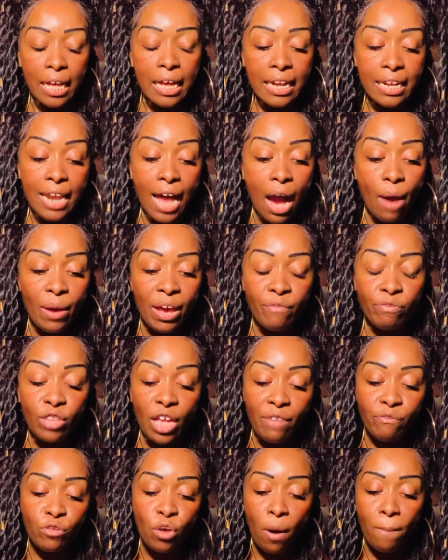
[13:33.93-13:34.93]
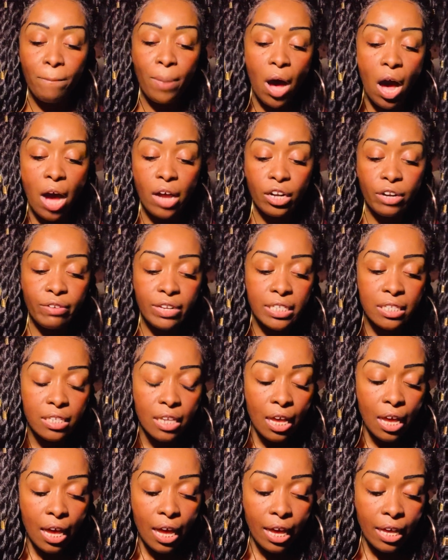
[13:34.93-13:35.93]
Now, if, if your partner is
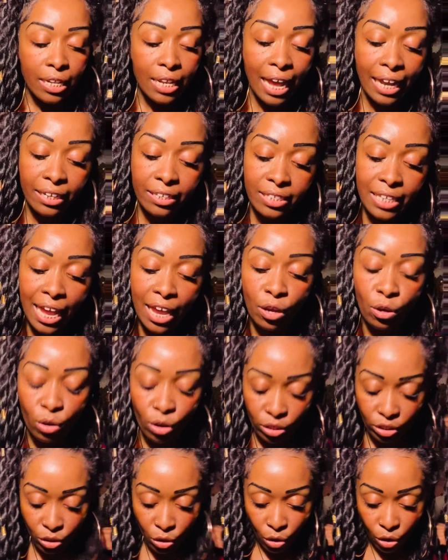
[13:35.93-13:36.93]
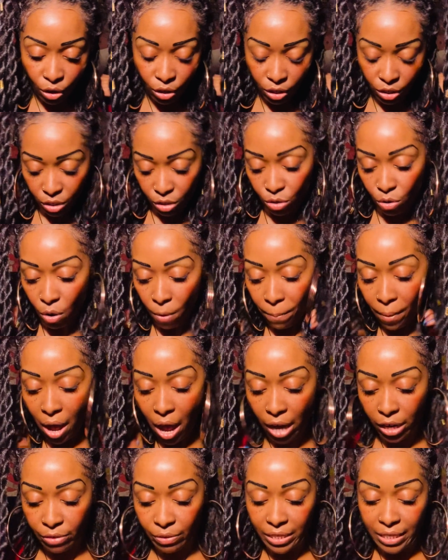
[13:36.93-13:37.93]
like say your your your
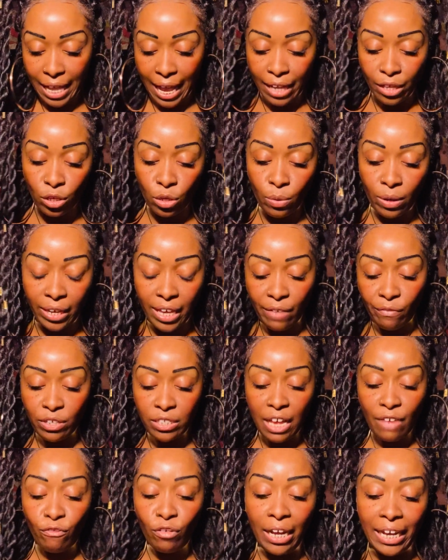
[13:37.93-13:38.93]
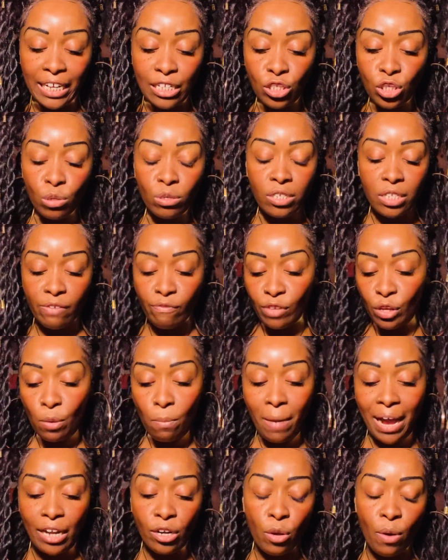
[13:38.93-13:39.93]
partner is getting you a gift because i feel like intuitively you
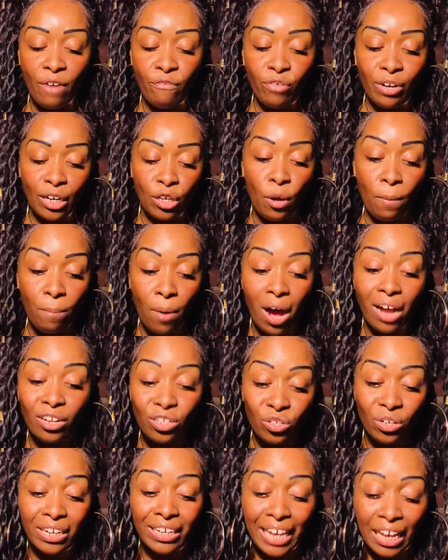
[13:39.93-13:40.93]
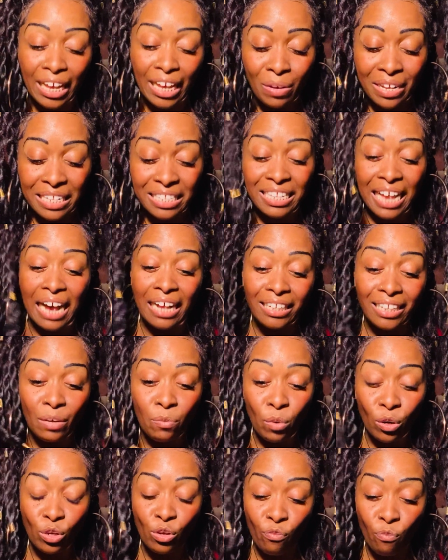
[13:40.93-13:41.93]
might know i feel like your partner is going to get you exactly
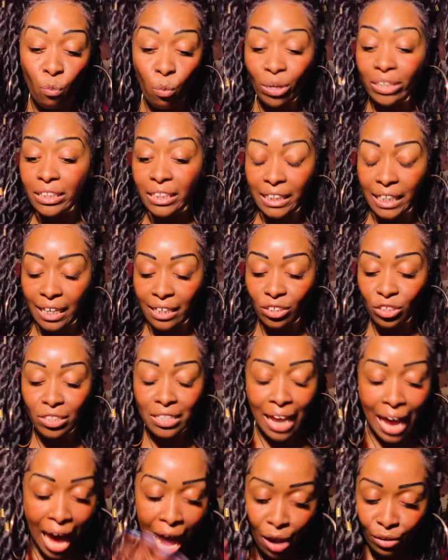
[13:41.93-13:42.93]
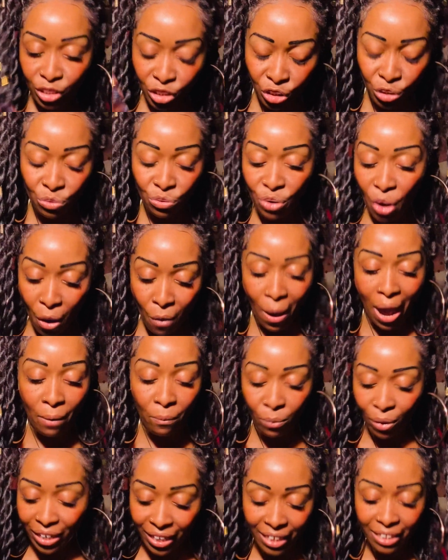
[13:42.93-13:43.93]
what you've wanted just like how did you know i
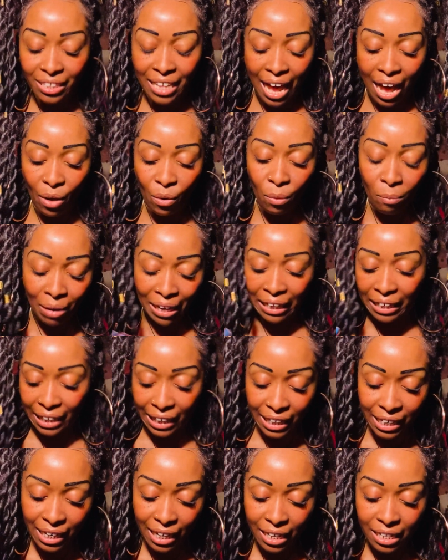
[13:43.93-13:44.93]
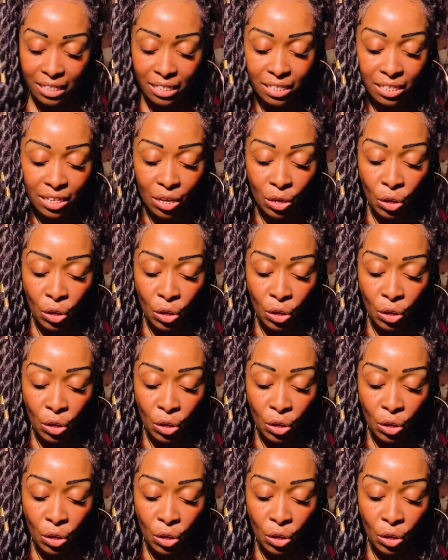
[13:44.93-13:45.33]
wanted that oh my goodness